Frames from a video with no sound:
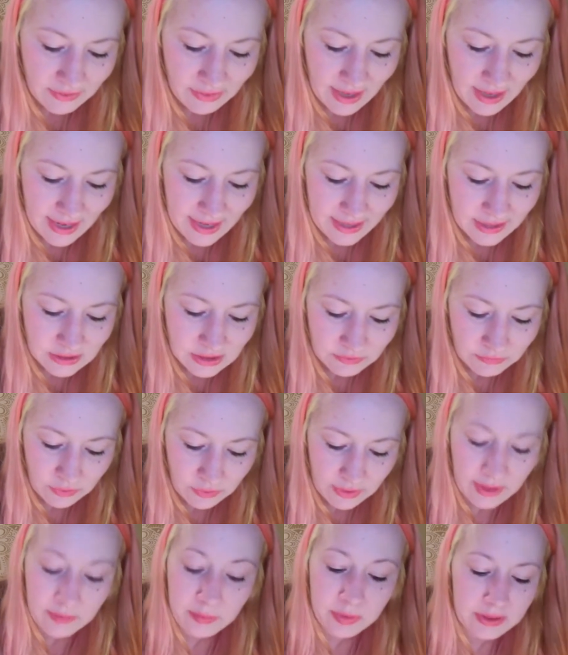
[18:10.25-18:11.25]
edge of where I
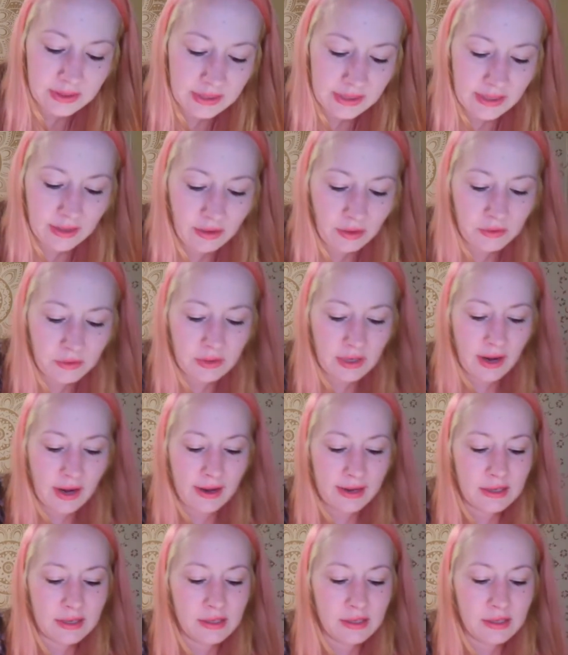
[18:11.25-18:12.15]
put the yellow dot